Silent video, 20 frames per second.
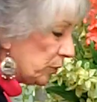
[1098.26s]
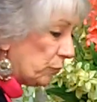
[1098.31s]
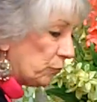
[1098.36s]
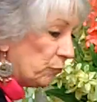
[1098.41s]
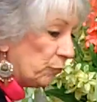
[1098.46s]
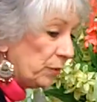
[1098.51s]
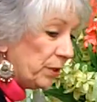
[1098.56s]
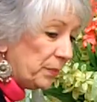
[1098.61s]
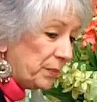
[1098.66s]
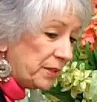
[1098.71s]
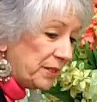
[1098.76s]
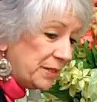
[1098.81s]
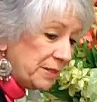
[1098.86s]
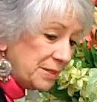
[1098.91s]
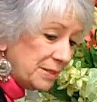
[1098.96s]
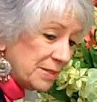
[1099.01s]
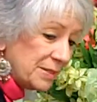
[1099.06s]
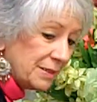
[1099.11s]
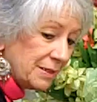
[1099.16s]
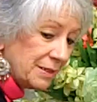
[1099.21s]
with
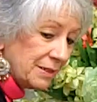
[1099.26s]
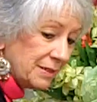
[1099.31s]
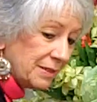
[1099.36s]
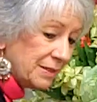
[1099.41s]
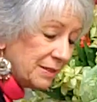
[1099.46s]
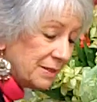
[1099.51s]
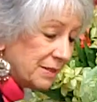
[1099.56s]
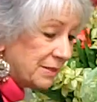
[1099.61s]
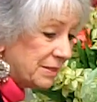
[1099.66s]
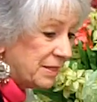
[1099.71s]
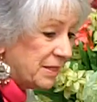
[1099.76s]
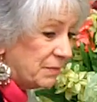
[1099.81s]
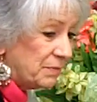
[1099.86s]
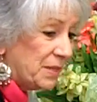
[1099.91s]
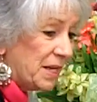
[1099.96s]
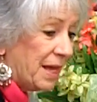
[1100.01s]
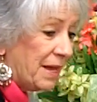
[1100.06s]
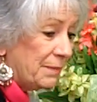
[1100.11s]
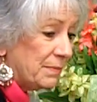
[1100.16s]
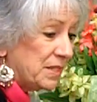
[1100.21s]
ribbons.
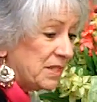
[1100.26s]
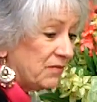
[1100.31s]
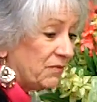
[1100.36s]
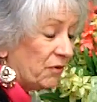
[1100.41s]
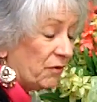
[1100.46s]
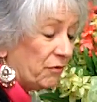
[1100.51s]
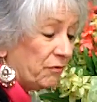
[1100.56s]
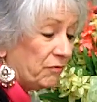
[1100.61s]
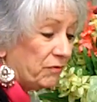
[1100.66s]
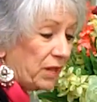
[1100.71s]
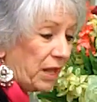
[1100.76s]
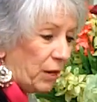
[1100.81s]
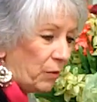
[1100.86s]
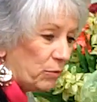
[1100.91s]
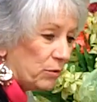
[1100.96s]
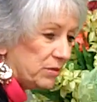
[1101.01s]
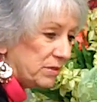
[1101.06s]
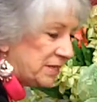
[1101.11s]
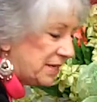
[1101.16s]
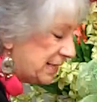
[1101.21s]
Sometimes if a
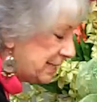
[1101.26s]
flower's